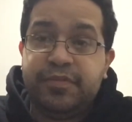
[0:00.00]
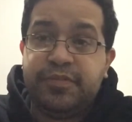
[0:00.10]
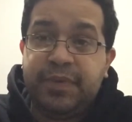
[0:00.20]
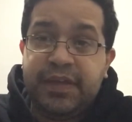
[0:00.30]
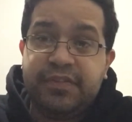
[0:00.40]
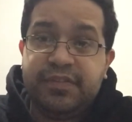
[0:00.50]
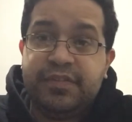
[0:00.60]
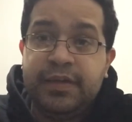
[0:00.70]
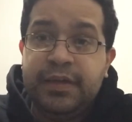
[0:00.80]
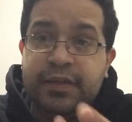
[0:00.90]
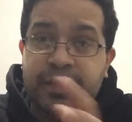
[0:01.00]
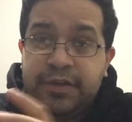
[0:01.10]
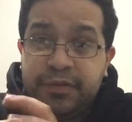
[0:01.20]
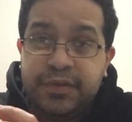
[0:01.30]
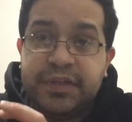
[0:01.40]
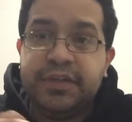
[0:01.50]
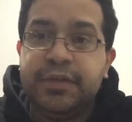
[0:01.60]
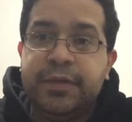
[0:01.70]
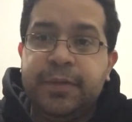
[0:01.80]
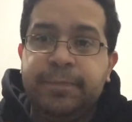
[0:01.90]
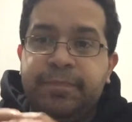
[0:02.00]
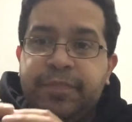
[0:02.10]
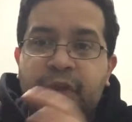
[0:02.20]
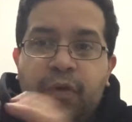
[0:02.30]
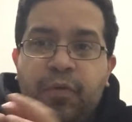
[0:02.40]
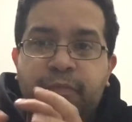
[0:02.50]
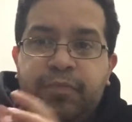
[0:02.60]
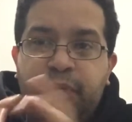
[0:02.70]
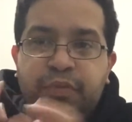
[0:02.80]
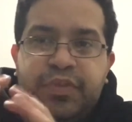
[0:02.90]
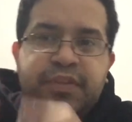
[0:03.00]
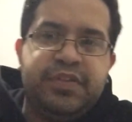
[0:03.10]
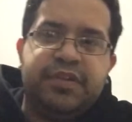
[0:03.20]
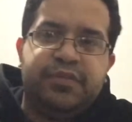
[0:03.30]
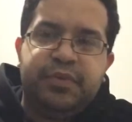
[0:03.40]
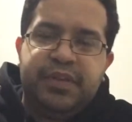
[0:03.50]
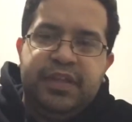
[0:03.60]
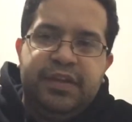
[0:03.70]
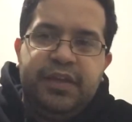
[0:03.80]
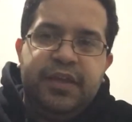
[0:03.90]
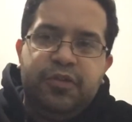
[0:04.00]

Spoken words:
space included, both exist within a